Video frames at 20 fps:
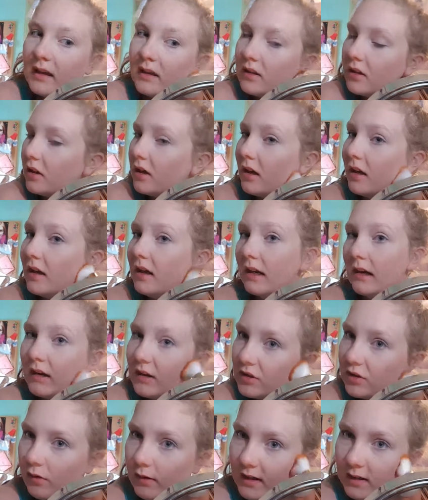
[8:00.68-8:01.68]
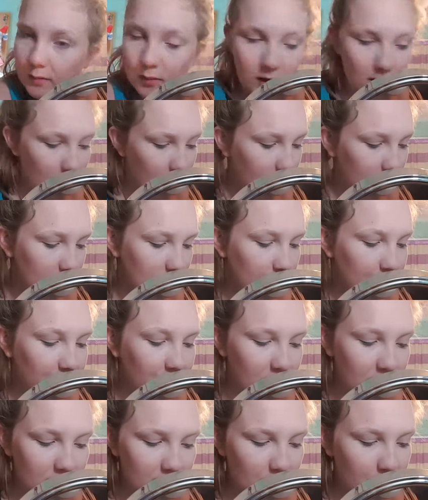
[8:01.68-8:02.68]
either, because you'll waste product.
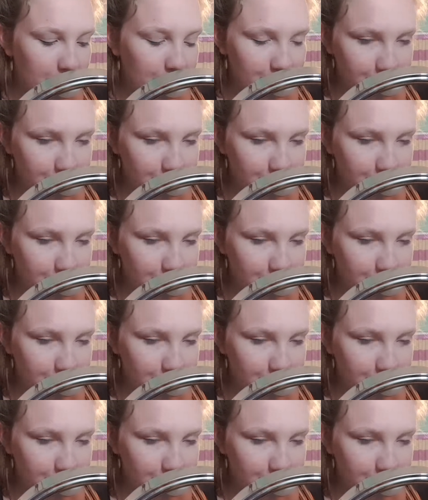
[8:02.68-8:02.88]
So,